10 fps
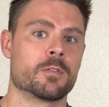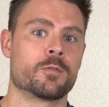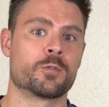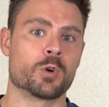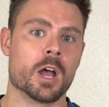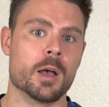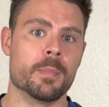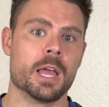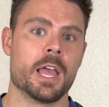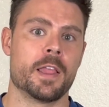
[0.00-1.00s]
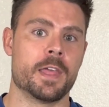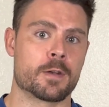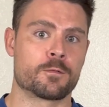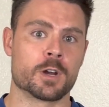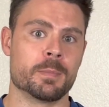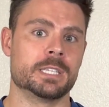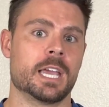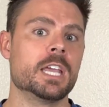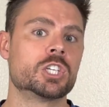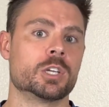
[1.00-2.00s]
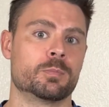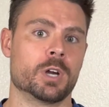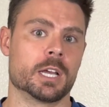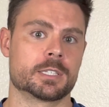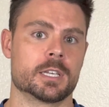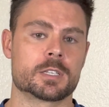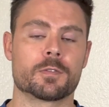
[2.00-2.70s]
from that fermentation process,